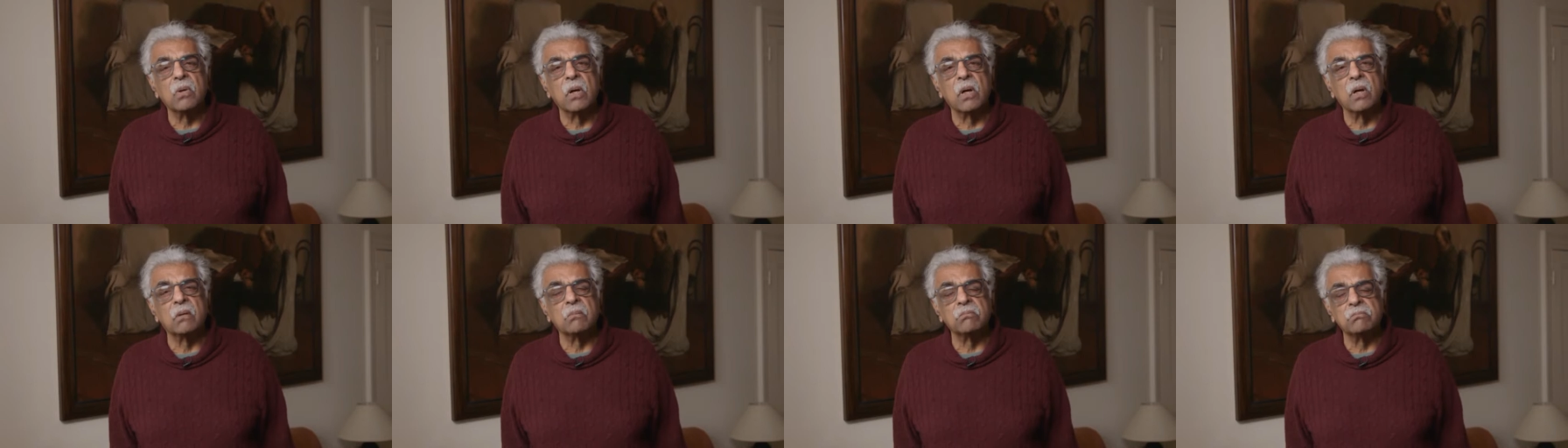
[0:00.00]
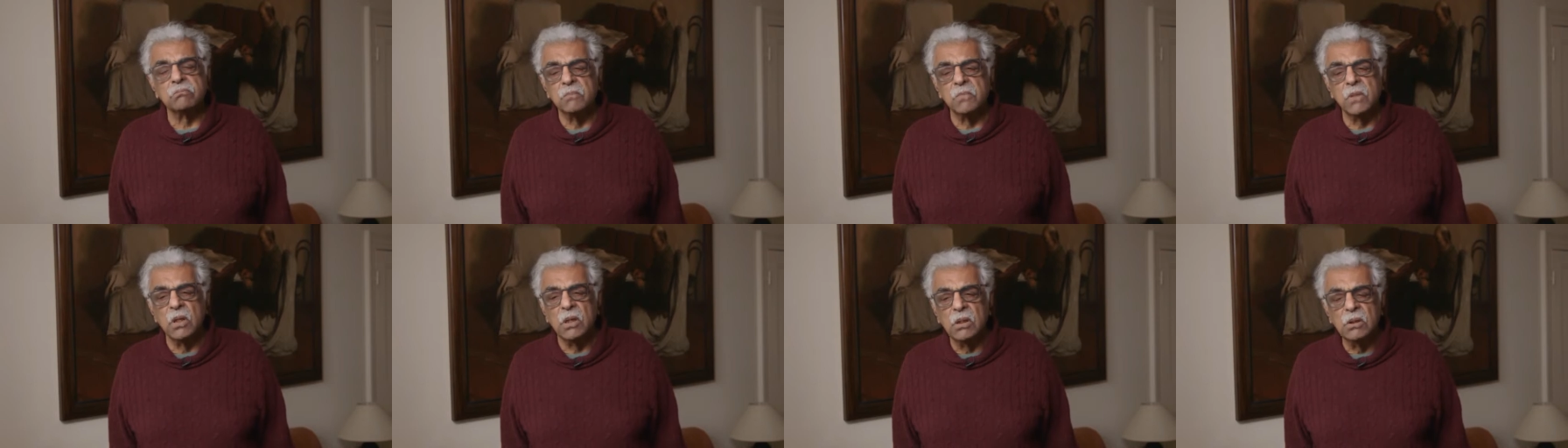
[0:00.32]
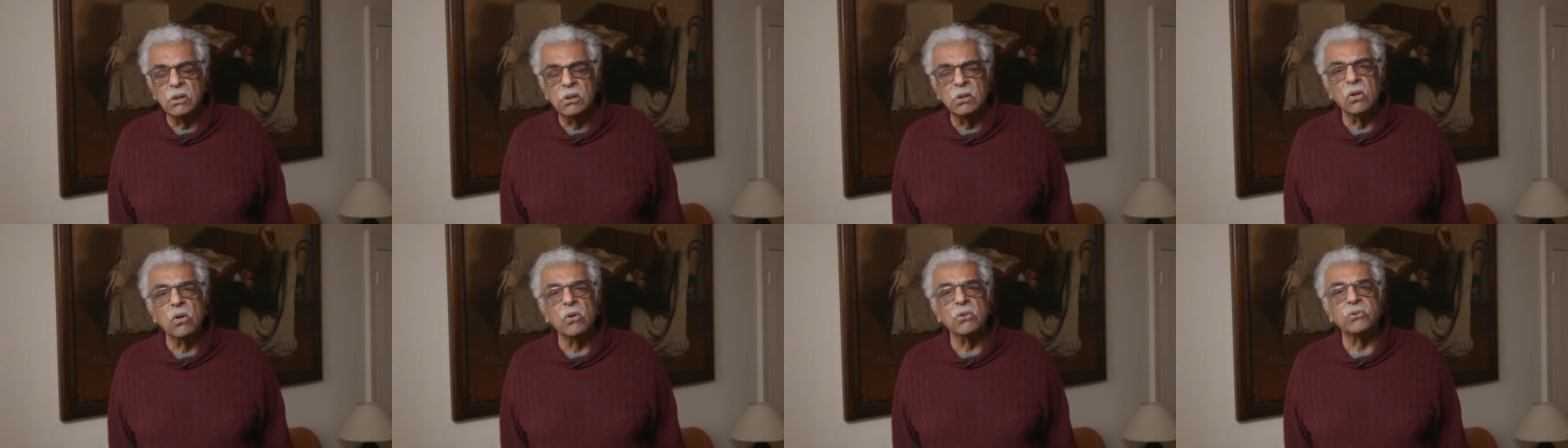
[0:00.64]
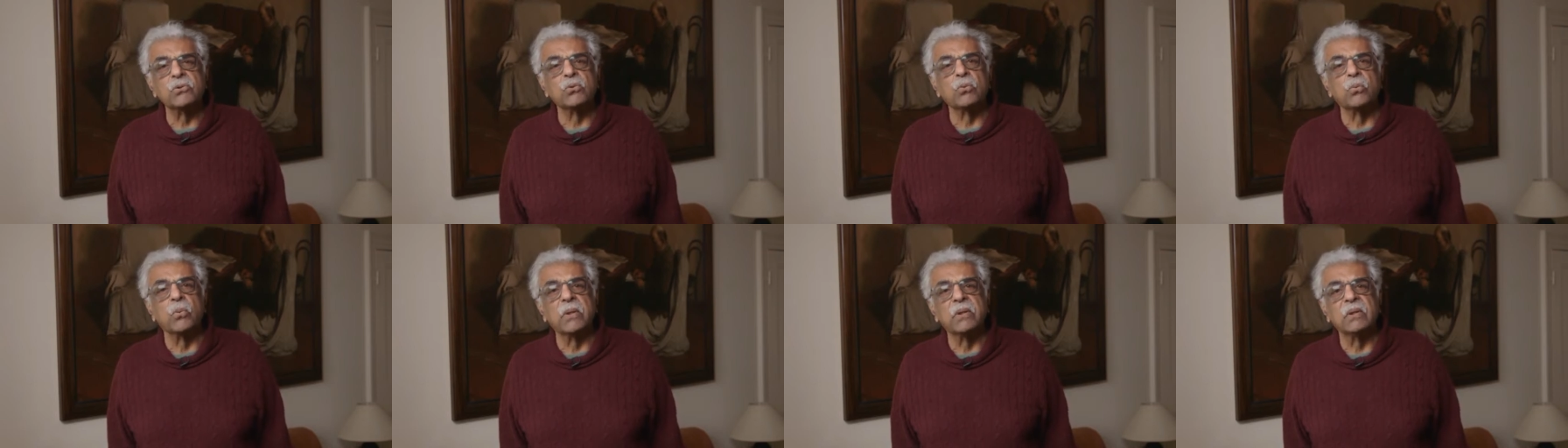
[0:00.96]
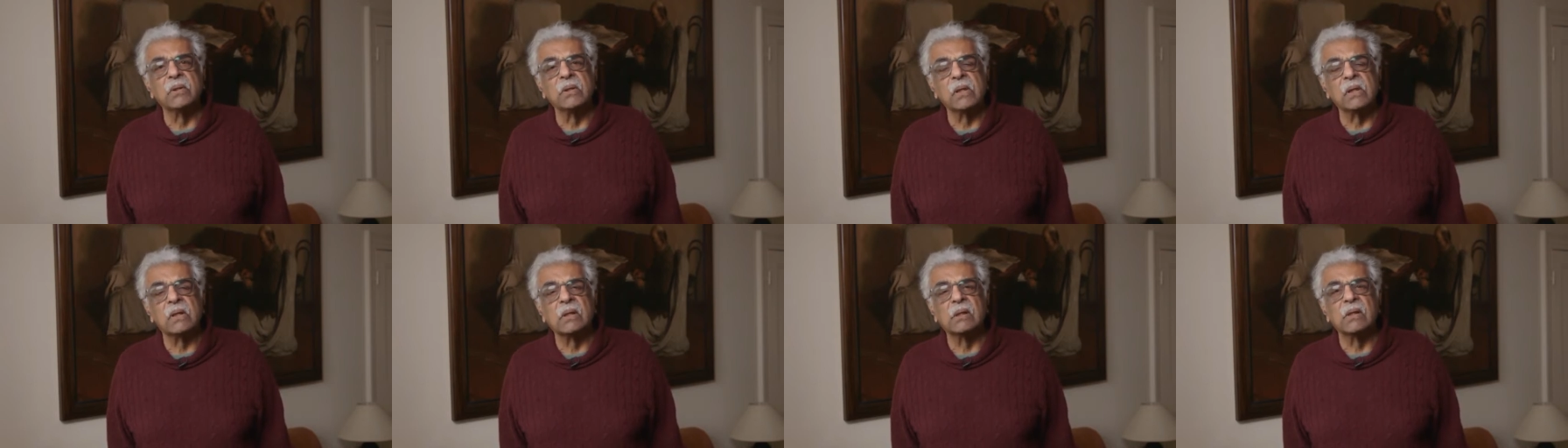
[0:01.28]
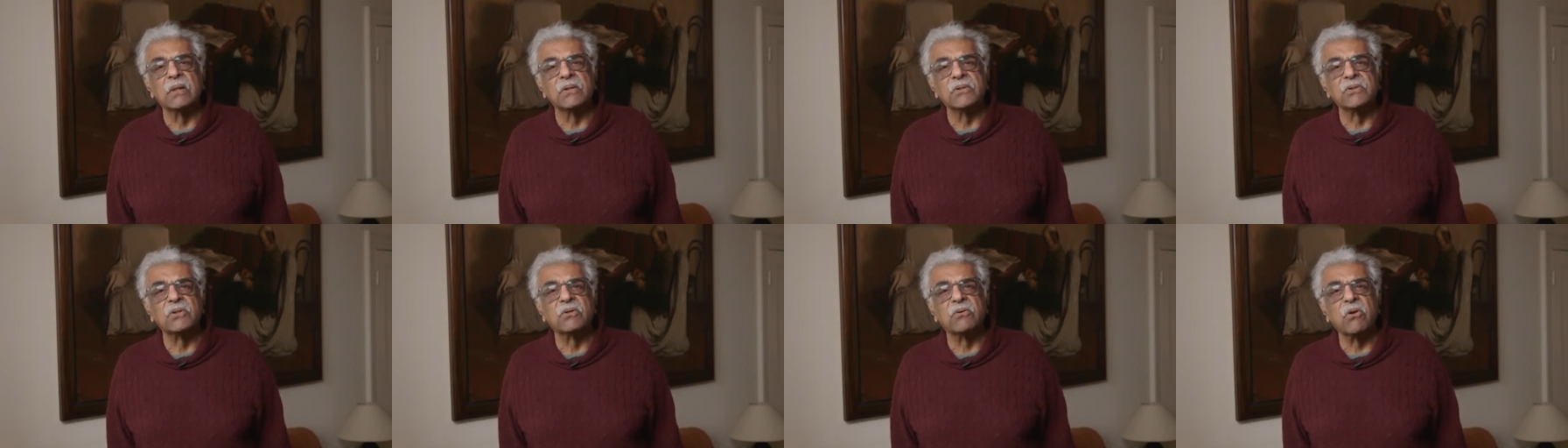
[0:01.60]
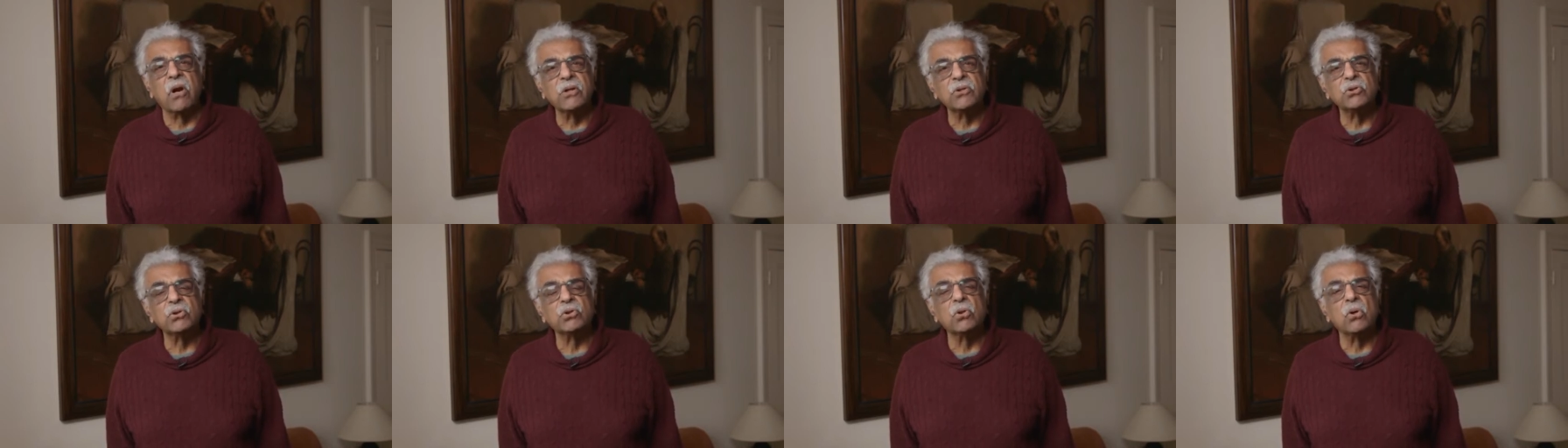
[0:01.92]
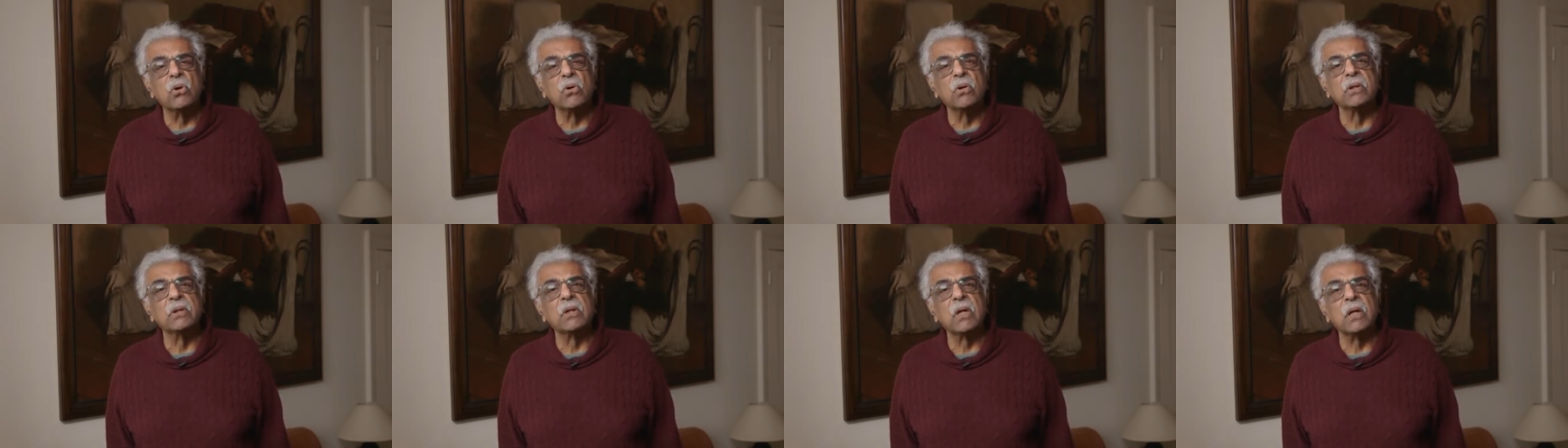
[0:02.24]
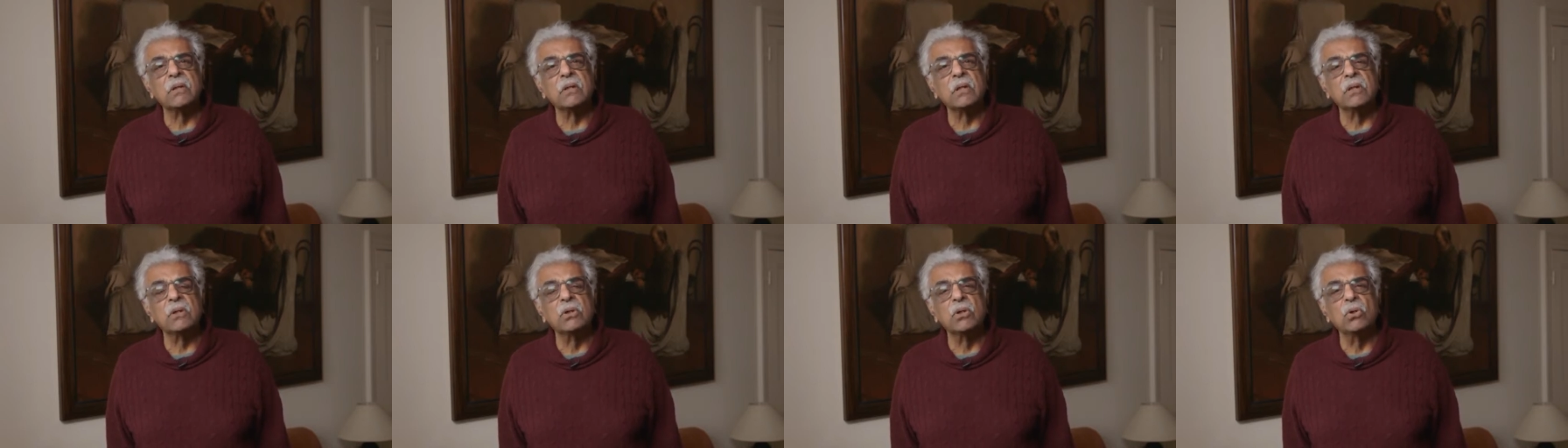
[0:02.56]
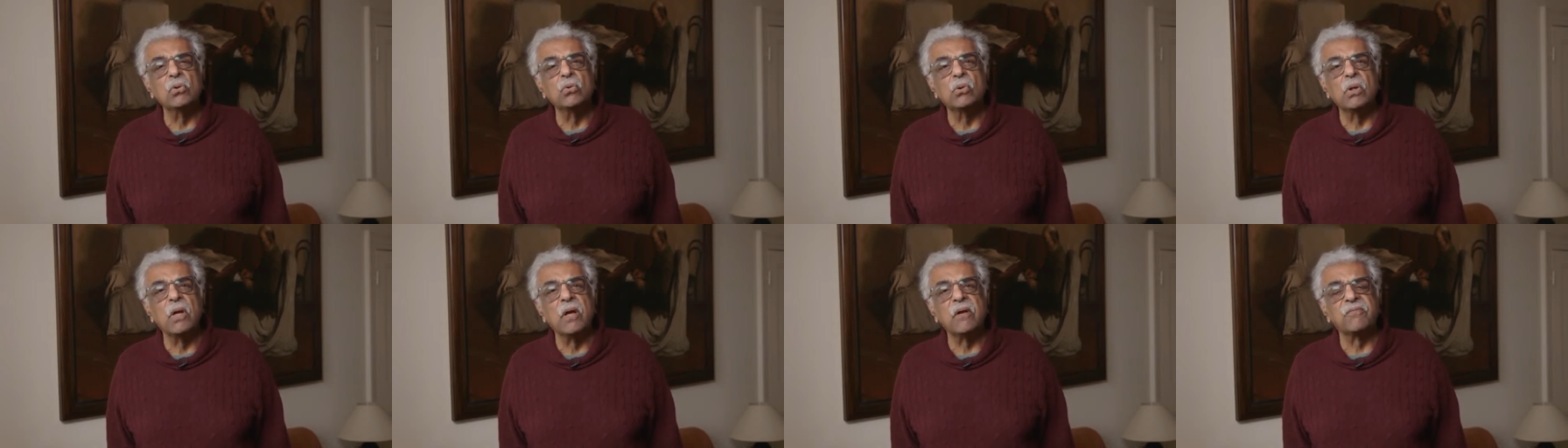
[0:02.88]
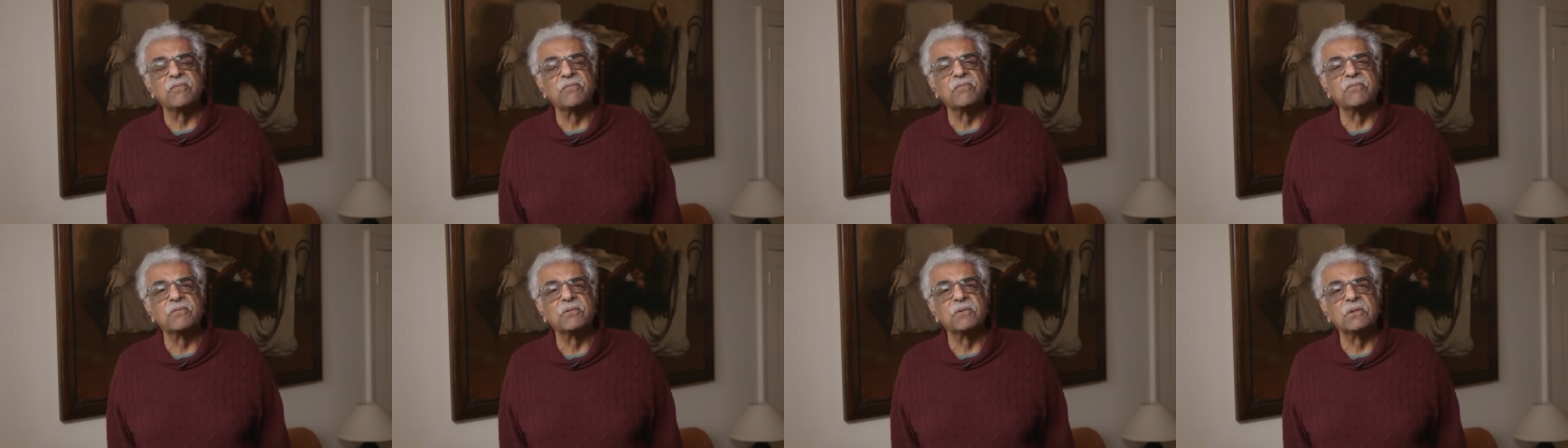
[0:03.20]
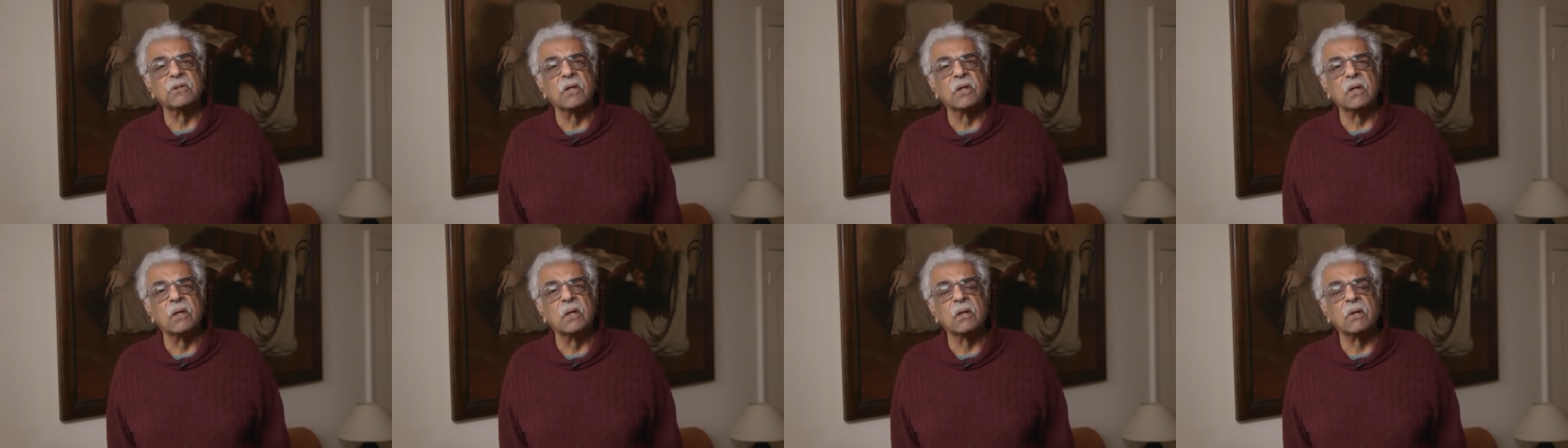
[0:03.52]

a lot with Nicholas Krashaw and other New Left